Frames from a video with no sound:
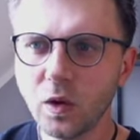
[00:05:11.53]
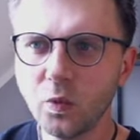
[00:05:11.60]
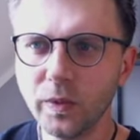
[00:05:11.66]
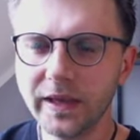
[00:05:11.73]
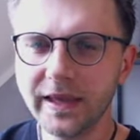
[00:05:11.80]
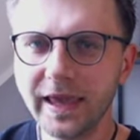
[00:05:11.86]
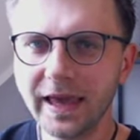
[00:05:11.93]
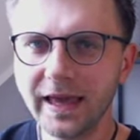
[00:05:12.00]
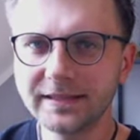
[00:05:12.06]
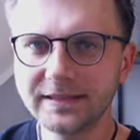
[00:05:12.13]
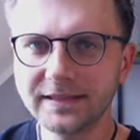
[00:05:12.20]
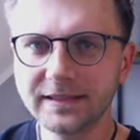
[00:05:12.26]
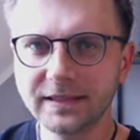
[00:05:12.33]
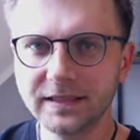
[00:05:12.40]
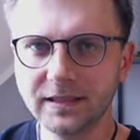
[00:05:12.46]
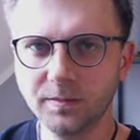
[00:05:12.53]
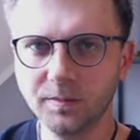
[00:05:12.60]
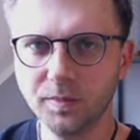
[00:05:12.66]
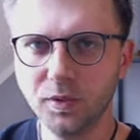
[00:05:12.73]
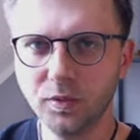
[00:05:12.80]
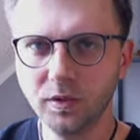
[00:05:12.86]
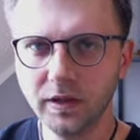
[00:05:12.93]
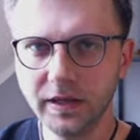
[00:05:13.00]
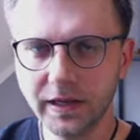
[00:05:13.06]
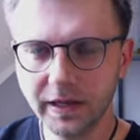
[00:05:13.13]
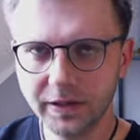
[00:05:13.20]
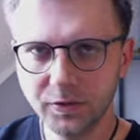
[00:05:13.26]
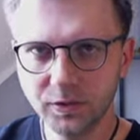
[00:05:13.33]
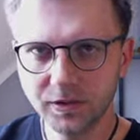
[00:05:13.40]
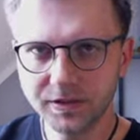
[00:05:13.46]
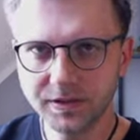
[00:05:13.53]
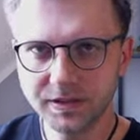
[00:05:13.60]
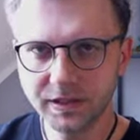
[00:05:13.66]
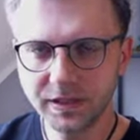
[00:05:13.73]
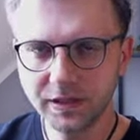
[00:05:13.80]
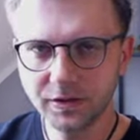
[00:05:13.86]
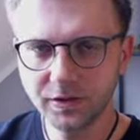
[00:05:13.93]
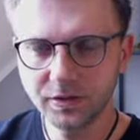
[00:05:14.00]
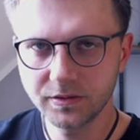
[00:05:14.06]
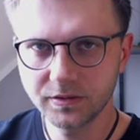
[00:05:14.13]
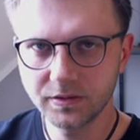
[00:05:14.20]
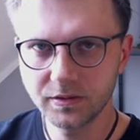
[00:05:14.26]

we get polyhedrals here